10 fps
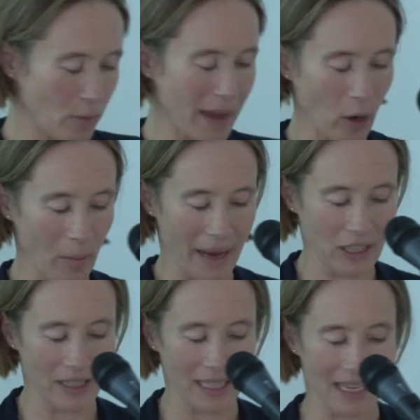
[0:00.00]
You may not
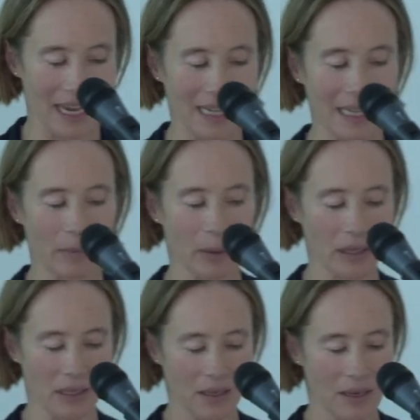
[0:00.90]
match it exactly,
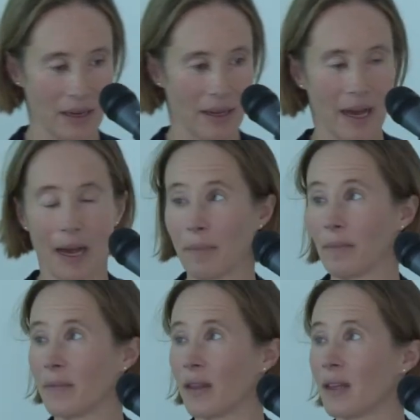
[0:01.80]
but
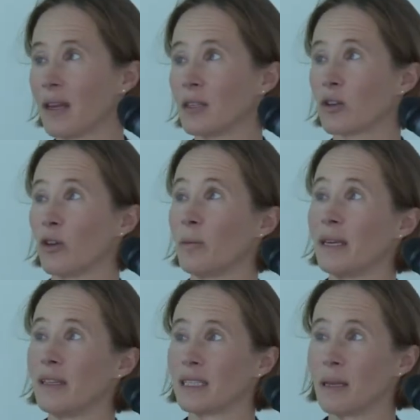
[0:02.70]
it's got to
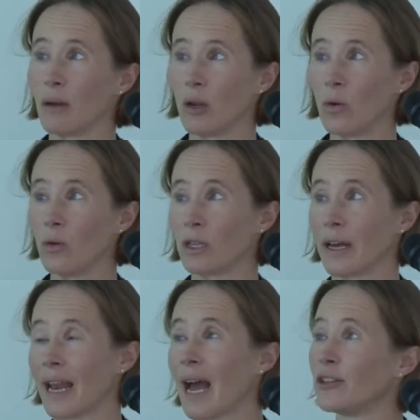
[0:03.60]
be the similar order.
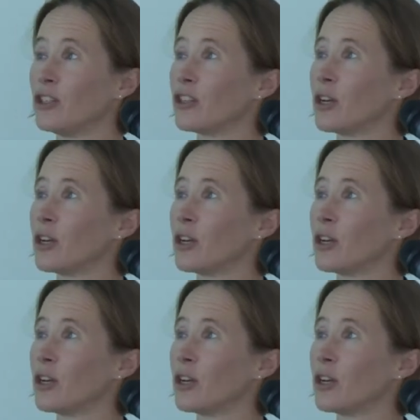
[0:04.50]
And how do you do